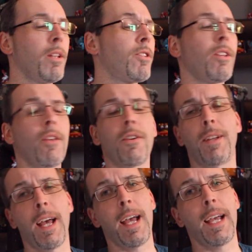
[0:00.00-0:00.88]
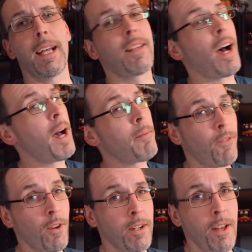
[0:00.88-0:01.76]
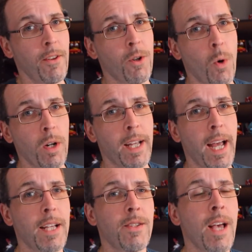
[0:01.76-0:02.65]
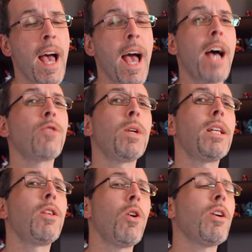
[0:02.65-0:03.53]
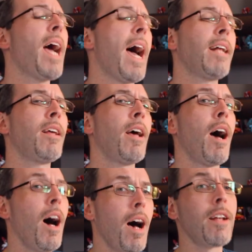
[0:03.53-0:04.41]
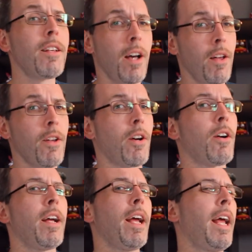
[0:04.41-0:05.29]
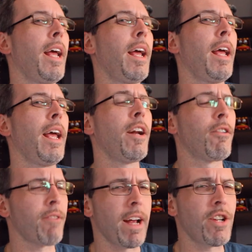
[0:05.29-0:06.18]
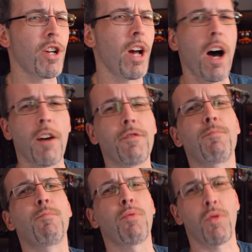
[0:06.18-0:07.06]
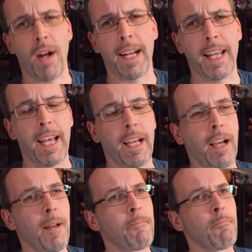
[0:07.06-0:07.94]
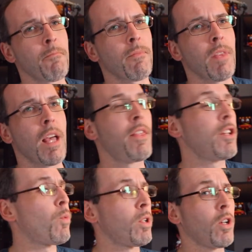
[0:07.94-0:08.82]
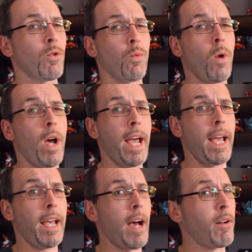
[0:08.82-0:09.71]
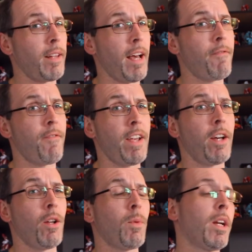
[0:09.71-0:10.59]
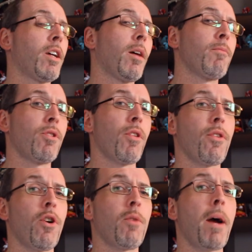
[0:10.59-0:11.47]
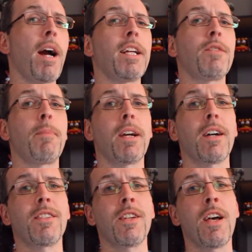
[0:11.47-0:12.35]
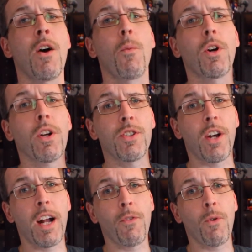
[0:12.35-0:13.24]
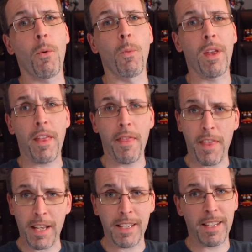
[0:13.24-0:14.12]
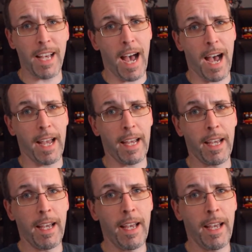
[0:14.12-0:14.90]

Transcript: It's another day and time for another court case as we look at another iteration of Predaking. This one goes way out of left field when it comes to third parties because we're going to start off with this guy.